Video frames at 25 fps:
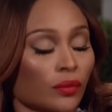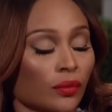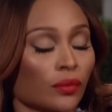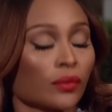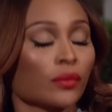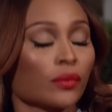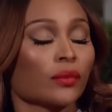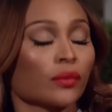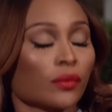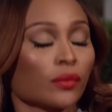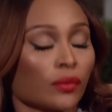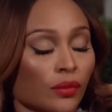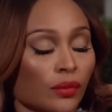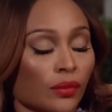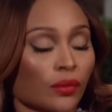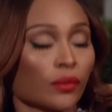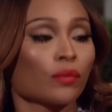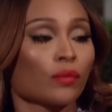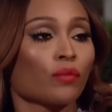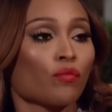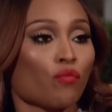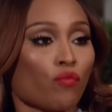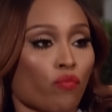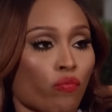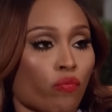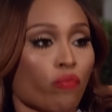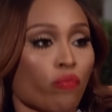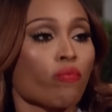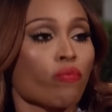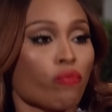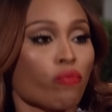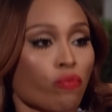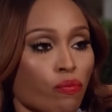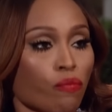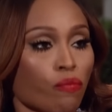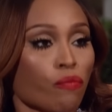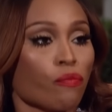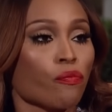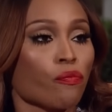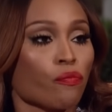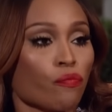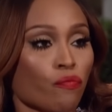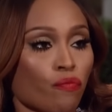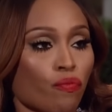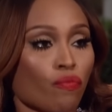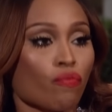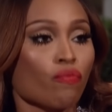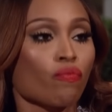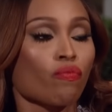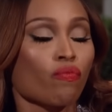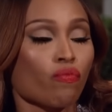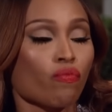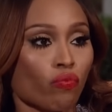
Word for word: in a position okay, where well, people won't you respect you